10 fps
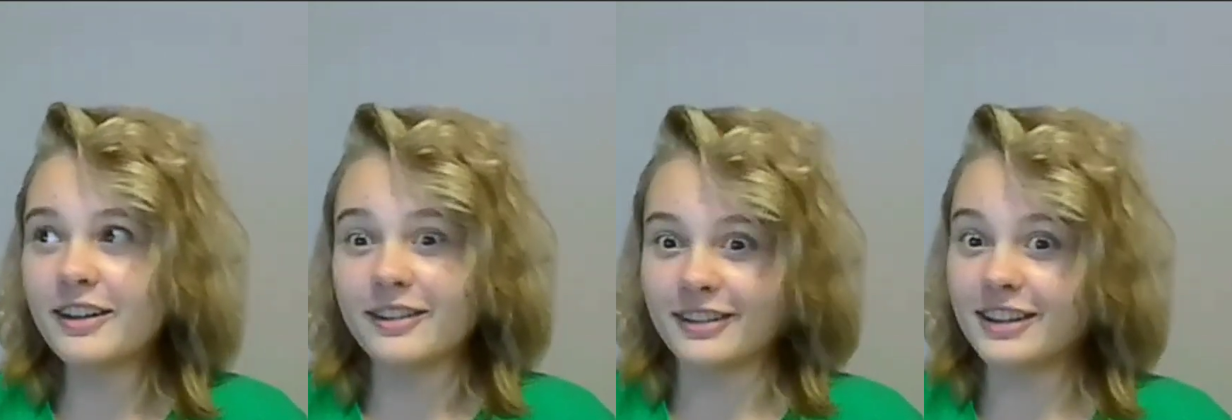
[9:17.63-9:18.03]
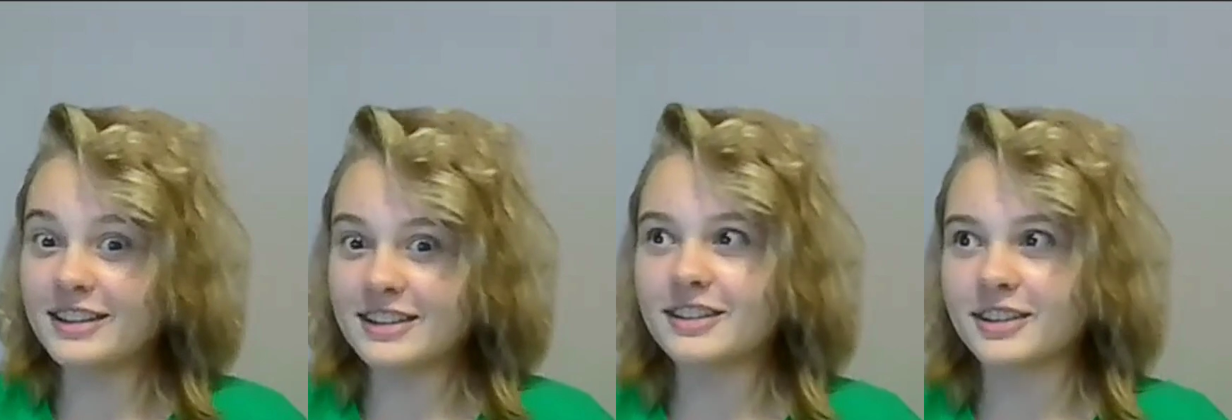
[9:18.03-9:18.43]
go.
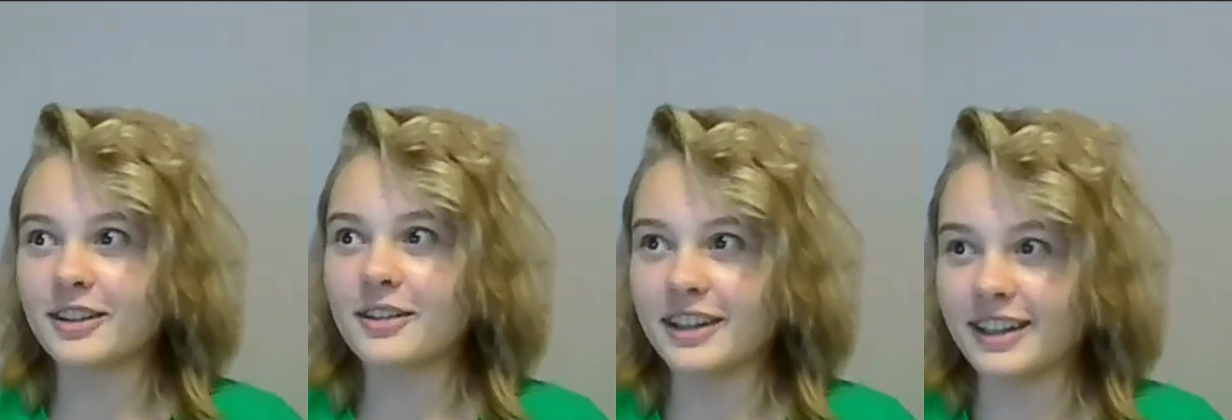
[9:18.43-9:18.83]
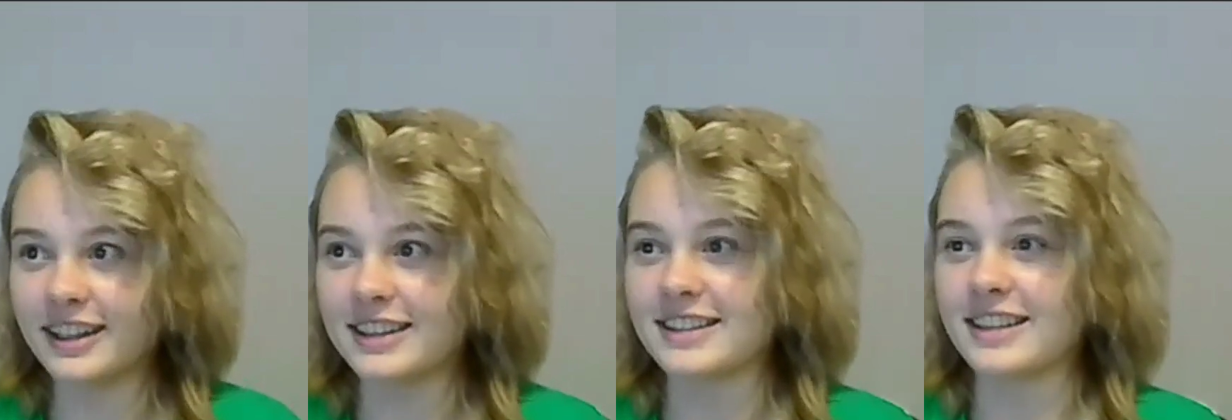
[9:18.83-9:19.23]
It's a drawing,
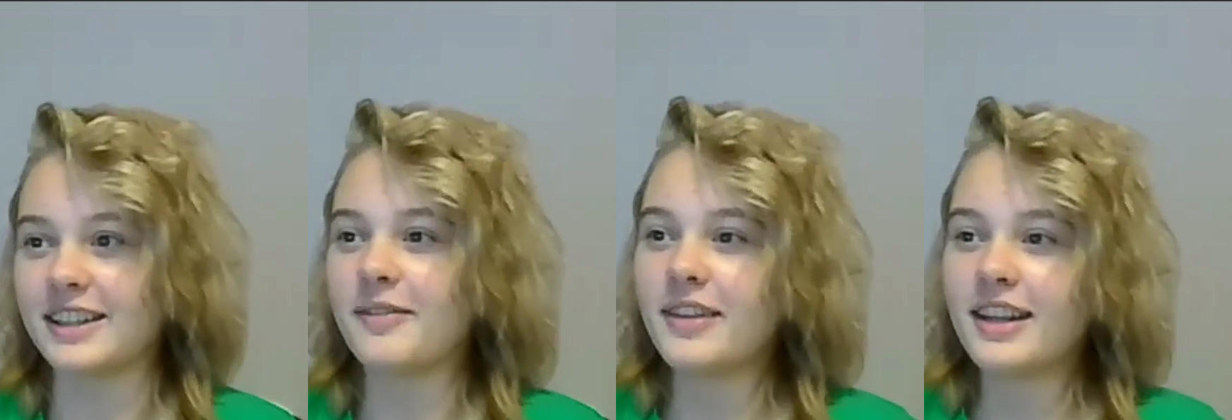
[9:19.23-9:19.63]
let's say."